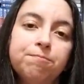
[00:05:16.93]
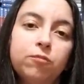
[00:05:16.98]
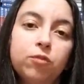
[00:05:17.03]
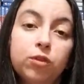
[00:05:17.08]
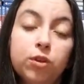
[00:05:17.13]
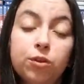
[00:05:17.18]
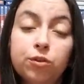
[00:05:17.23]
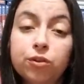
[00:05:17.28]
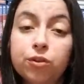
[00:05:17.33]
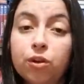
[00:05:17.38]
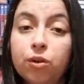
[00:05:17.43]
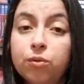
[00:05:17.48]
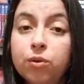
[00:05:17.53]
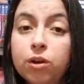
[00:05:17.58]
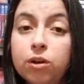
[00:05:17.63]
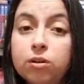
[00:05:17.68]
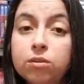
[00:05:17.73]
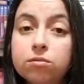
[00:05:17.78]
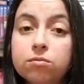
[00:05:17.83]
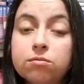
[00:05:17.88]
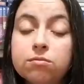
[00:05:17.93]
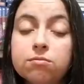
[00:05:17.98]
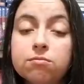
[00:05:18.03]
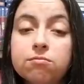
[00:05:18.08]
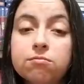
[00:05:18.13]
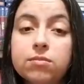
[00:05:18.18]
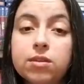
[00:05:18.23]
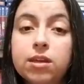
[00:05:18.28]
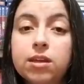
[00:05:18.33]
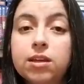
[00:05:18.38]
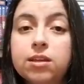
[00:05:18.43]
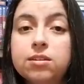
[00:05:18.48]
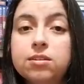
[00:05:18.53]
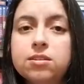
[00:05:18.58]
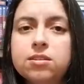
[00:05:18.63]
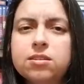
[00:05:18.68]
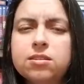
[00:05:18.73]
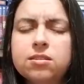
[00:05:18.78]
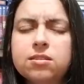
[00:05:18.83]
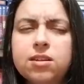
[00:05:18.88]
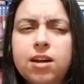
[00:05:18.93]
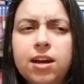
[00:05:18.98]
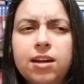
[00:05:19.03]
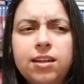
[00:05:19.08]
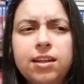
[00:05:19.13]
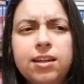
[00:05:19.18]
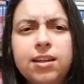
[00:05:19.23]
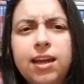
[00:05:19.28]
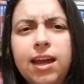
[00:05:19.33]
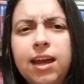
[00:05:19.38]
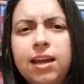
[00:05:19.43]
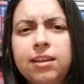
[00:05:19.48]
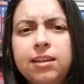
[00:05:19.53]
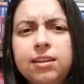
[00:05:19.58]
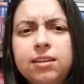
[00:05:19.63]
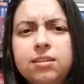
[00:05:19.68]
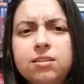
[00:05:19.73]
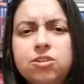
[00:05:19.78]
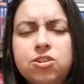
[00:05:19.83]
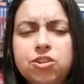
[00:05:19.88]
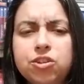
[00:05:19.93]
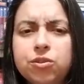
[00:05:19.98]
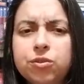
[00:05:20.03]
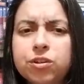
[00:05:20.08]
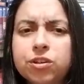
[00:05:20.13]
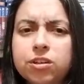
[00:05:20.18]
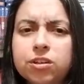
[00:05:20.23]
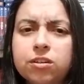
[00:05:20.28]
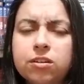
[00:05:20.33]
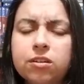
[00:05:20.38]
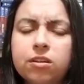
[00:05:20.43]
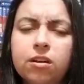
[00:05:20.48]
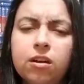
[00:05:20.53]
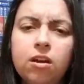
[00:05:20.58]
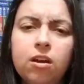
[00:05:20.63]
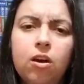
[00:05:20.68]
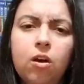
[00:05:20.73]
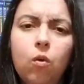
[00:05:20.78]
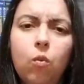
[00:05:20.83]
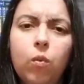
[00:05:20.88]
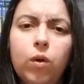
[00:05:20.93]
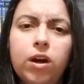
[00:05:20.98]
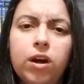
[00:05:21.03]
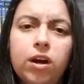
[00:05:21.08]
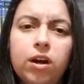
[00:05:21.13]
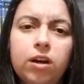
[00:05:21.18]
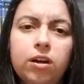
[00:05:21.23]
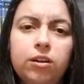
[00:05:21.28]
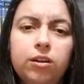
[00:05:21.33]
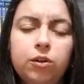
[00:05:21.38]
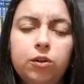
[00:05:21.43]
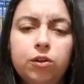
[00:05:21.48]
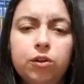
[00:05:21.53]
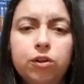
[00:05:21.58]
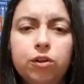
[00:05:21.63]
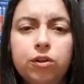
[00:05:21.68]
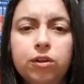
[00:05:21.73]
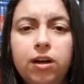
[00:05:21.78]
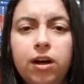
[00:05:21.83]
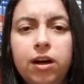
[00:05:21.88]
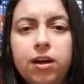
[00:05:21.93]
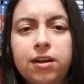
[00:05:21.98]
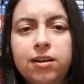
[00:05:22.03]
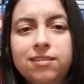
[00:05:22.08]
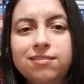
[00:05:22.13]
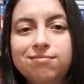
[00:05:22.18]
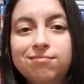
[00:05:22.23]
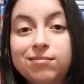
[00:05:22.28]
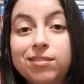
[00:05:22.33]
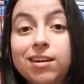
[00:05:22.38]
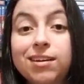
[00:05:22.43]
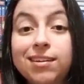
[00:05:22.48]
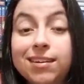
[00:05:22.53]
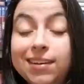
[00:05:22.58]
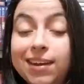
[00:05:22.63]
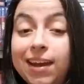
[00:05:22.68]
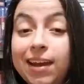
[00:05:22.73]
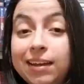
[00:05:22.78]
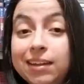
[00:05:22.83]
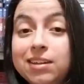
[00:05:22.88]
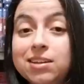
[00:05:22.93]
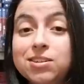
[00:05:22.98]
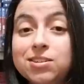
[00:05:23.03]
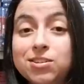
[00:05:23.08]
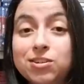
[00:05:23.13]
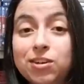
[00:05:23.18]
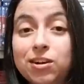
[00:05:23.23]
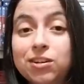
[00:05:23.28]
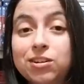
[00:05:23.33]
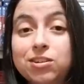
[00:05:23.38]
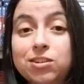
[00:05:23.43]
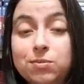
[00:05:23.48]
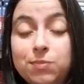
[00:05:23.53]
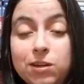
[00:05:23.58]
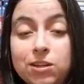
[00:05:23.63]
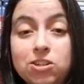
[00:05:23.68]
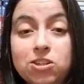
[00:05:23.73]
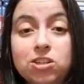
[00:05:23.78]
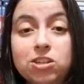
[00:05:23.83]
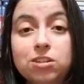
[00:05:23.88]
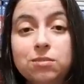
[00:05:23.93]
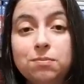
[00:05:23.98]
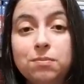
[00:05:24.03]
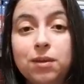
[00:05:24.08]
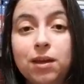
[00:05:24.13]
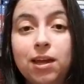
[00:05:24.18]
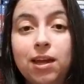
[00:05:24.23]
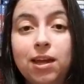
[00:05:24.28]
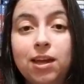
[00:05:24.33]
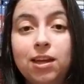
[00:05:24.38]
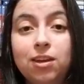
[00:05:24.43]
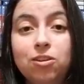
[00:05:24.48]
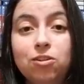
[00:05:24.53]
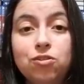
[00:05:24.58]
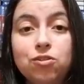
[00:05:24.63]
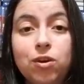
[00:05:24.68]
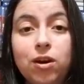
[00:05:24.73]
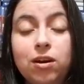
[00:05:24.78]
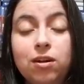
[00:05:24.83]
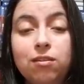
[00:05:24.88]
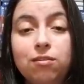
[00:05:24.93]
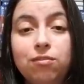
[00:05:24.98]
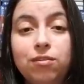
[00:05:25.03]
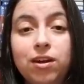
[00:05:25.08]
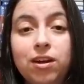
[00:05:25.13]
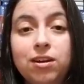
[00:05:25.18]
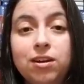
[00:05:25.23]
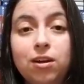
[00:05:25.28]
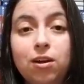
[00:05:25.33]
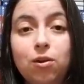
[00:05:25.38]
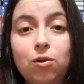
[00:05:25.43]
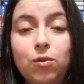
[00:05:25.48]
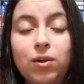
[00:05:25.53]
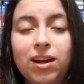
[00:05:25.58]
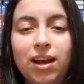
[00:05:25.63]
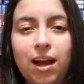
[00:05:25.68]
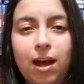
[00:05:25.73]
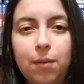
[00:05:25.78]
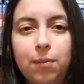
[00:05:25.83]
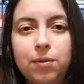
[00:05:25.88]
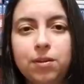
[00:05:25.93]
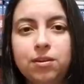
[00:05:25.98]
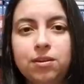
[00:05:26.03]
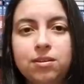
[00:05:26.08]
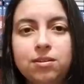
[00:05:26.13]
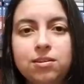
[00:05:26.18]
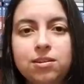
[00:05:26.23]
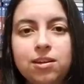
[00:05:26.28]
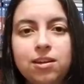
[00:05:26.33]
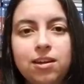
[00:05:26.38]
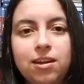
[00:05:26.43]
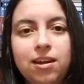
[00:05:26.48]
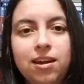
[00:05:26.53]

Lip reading: For those who don't know, it's kind of like an alien shooter, where you're on, kind of like aliens, you're on a spaceship, and you're trying to find out what happened.